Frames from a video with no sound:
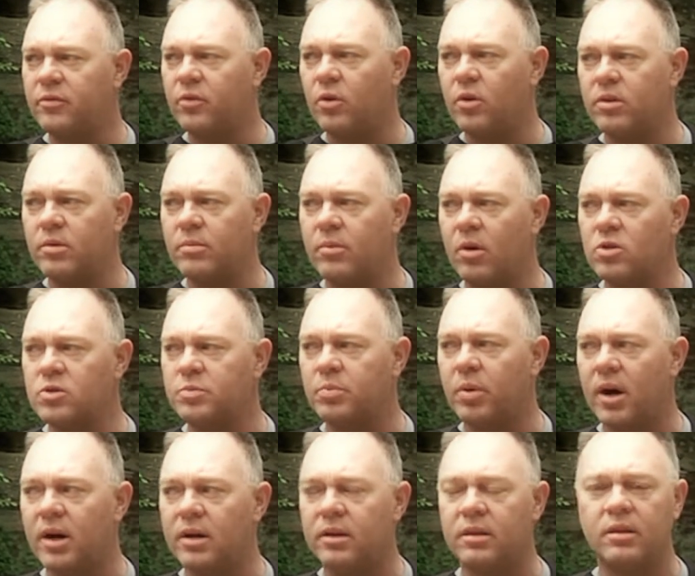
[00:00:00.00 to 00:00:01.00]
for the most
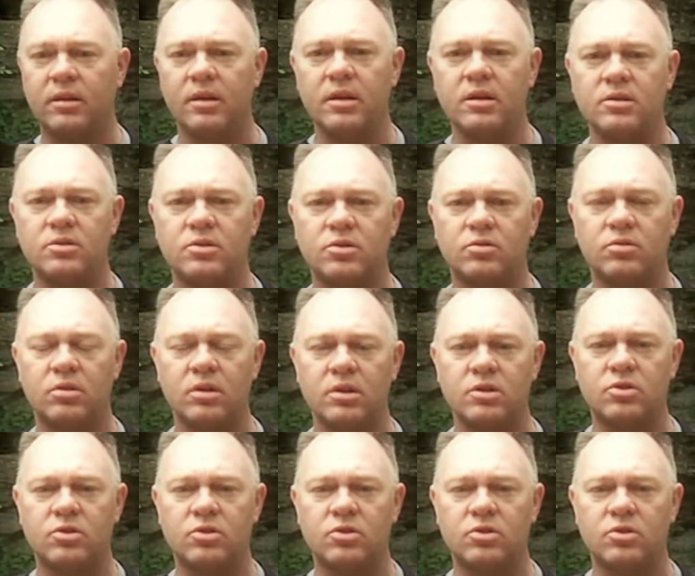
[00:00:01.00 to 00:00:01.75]
part, these